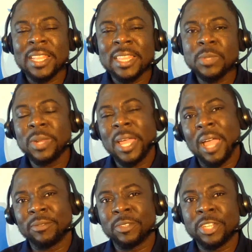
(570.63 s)
And that's what I
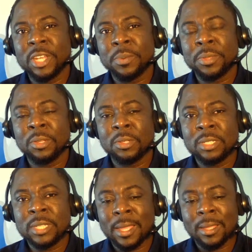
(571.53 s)
have to share with you
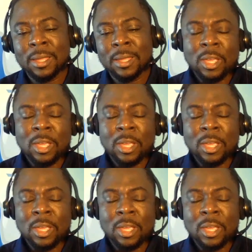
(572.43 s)
today.